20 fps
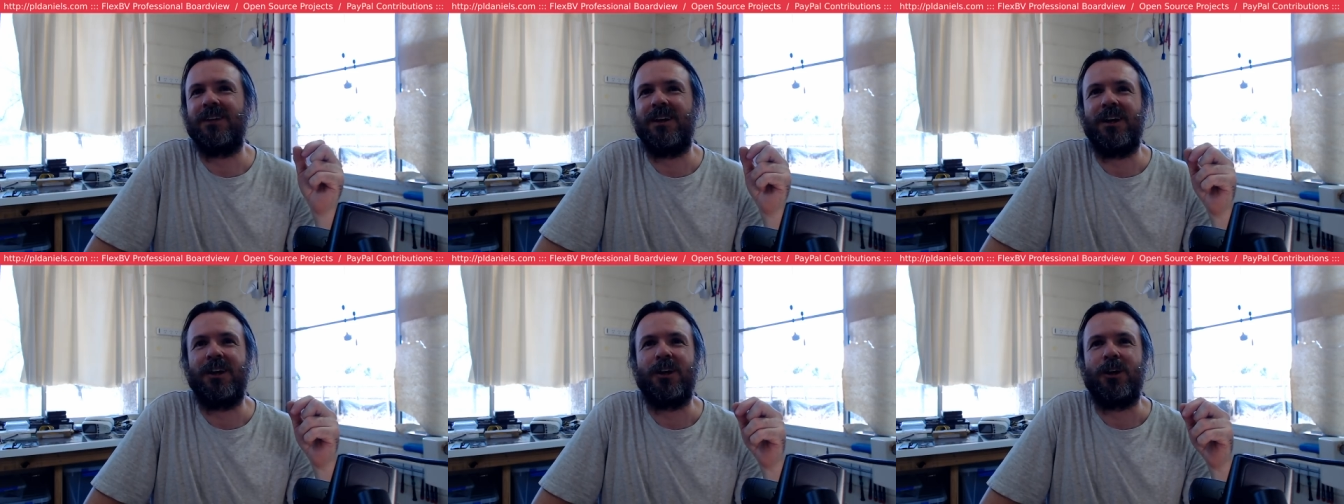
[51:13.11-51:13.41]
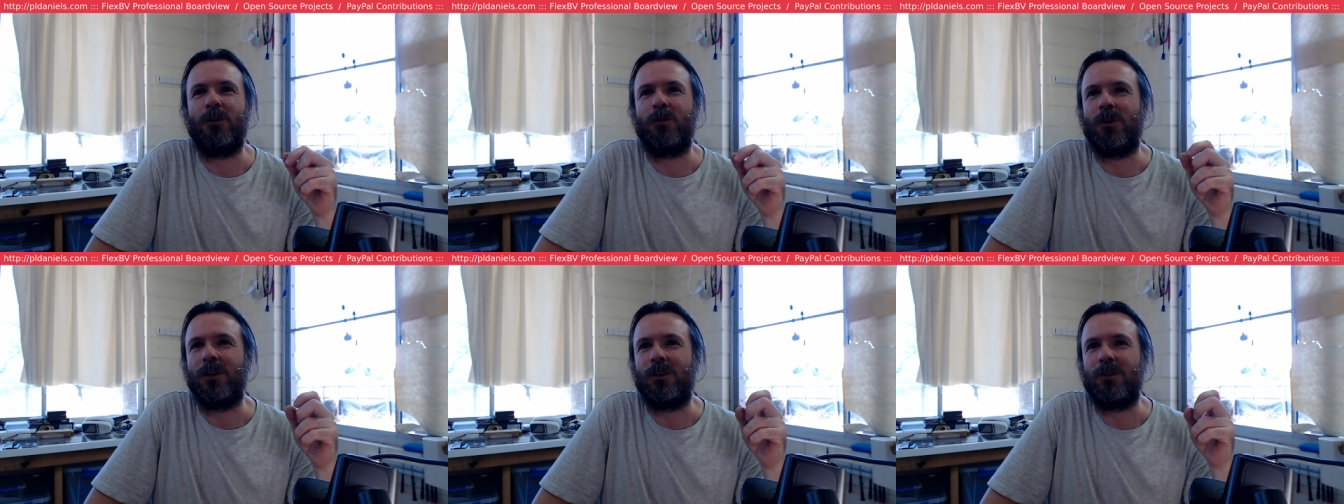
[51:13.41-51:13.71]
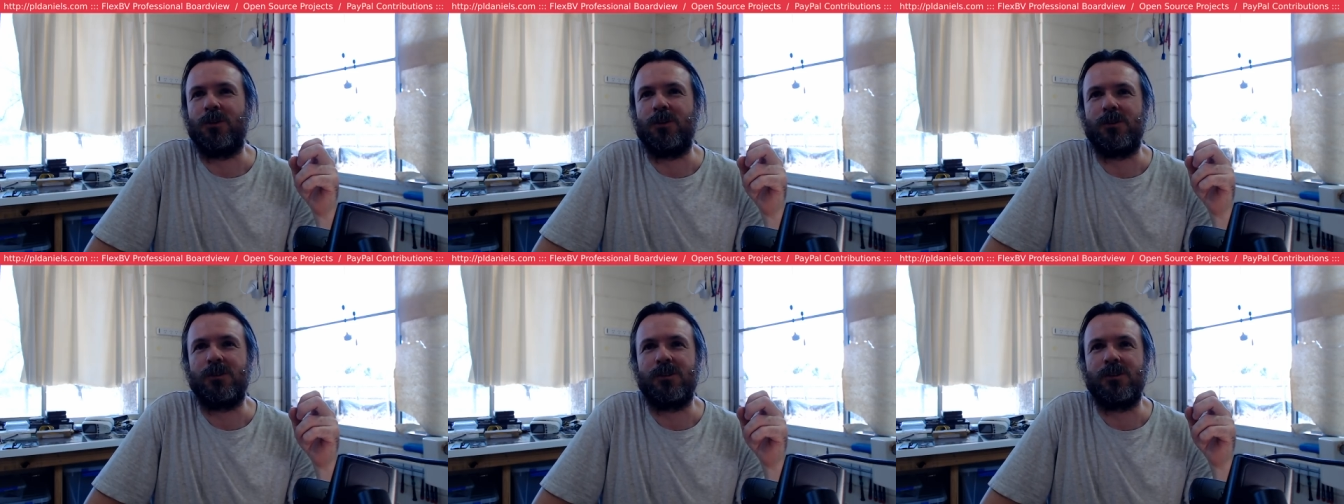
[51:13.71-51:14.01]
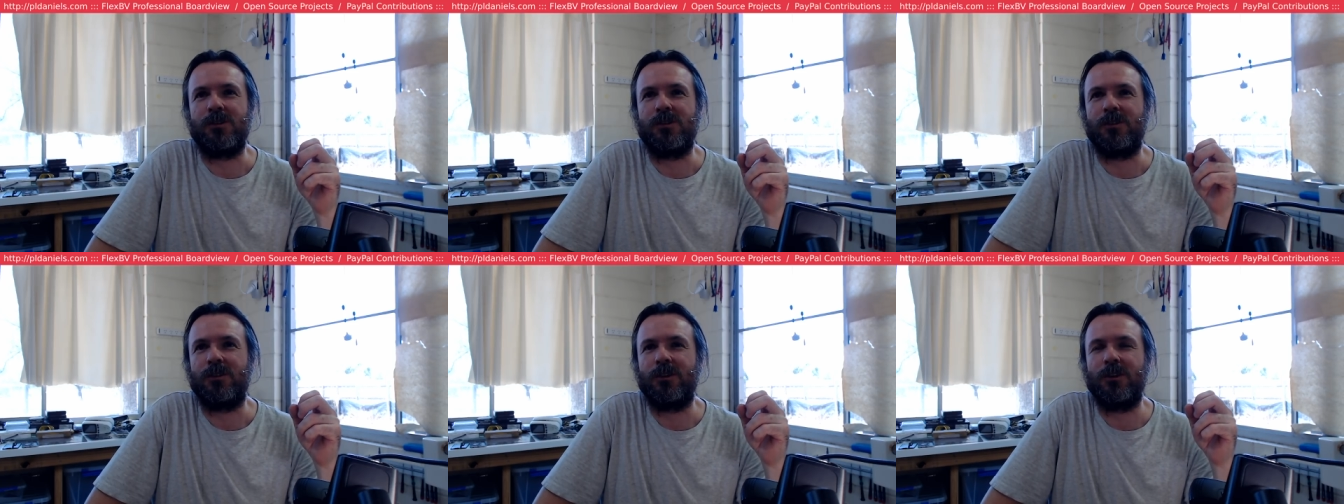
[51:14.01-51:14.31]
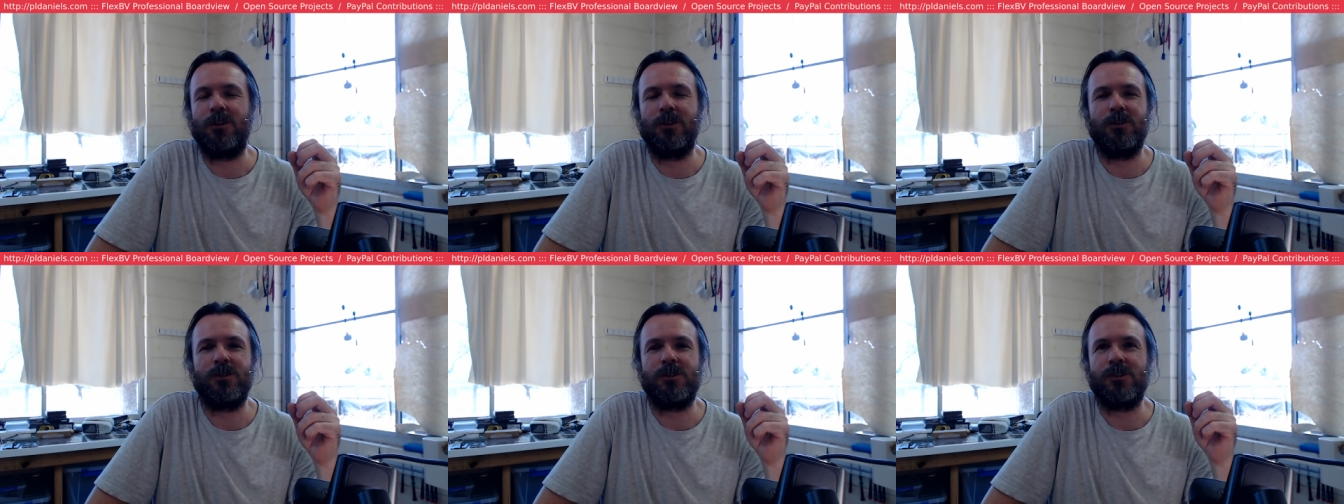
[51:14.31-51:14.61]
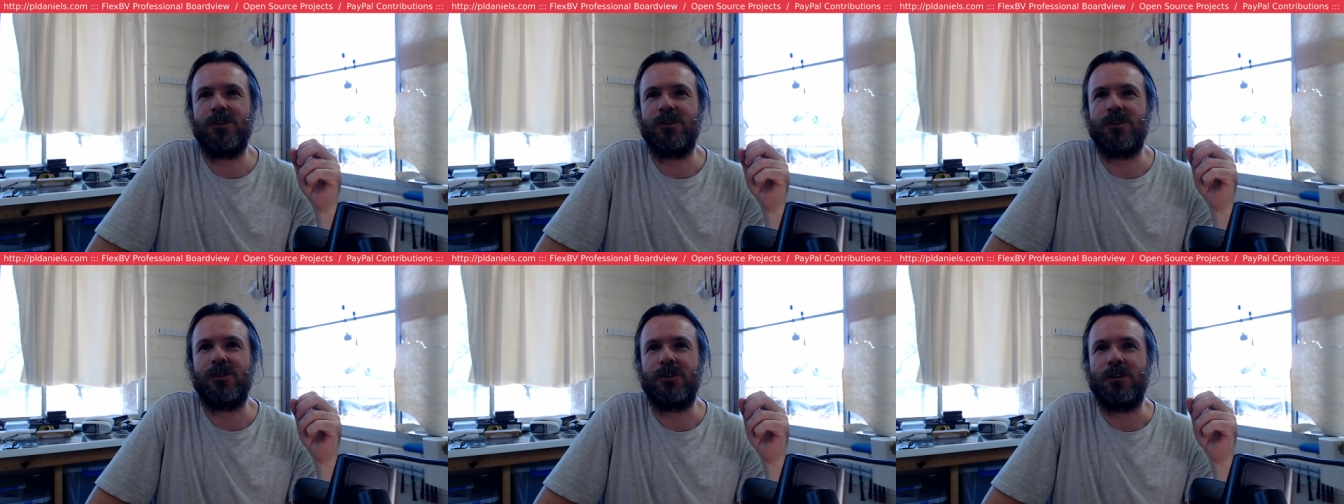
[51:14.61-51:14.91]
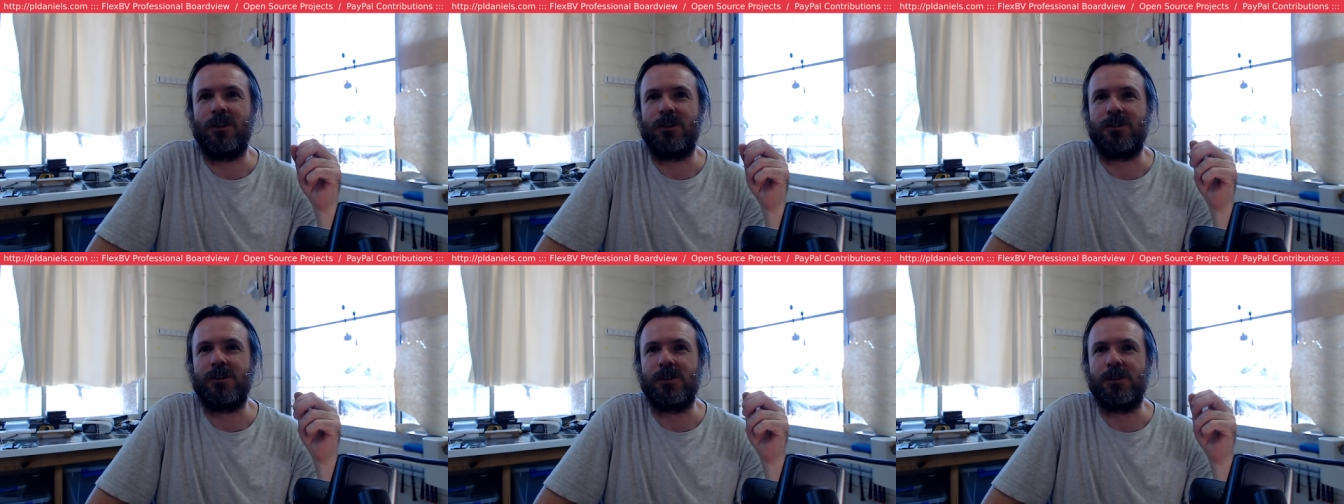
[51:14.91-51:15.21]
I don't know what Louis is doing. Louis has just
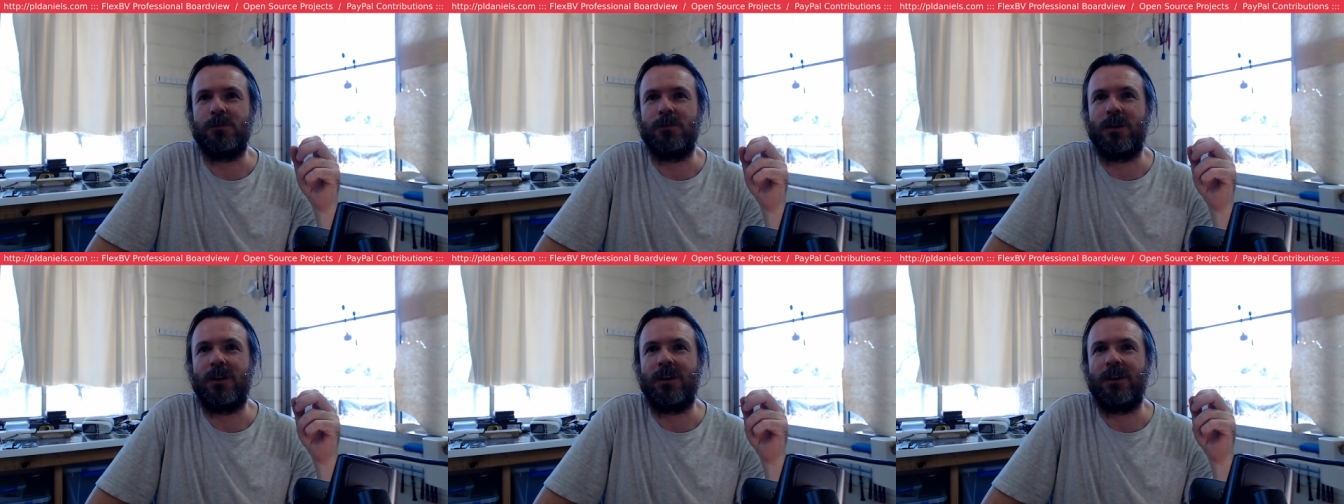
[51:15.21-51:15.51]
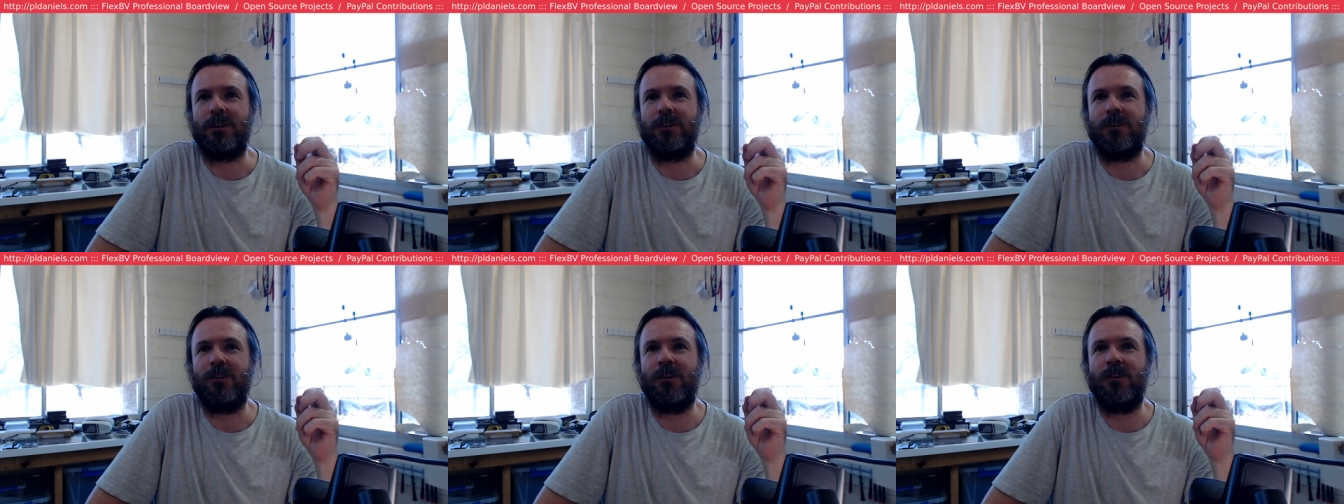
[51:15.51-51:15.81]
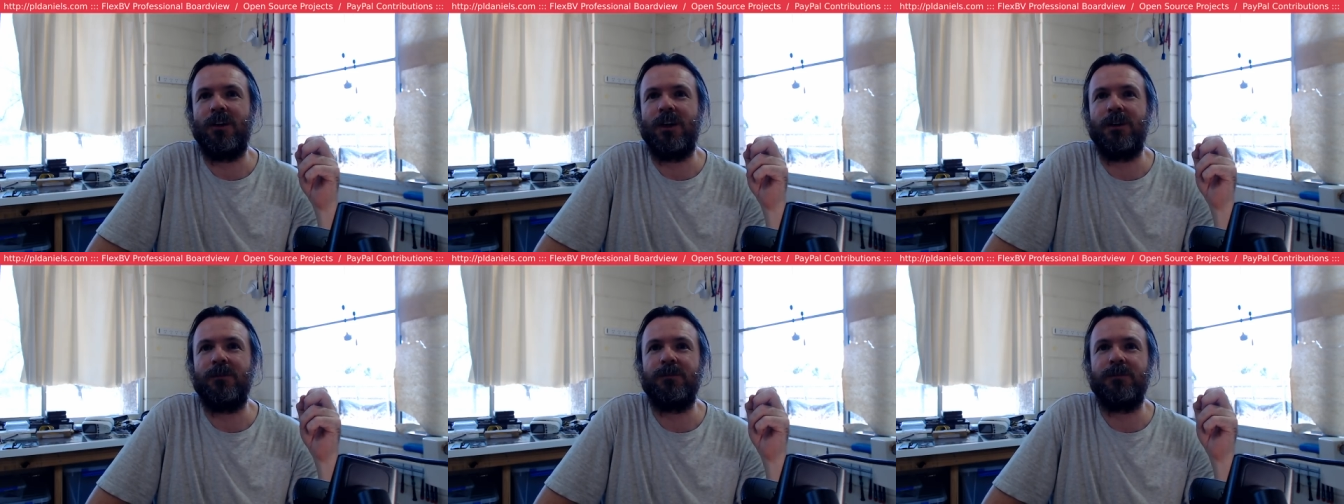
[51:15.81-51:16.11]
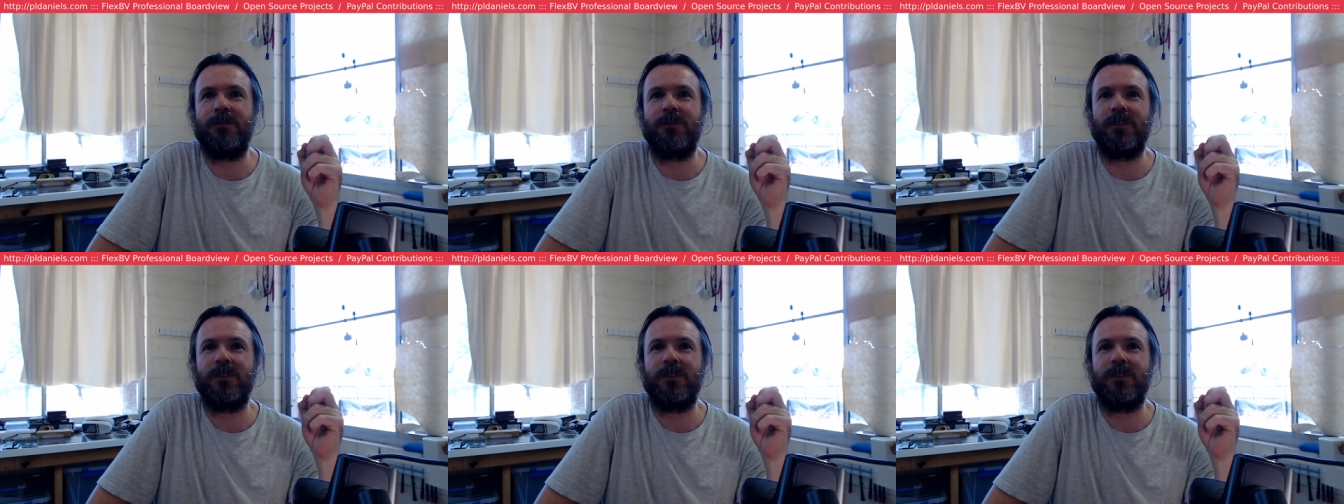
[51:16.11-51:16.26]
lost his mind. Alright.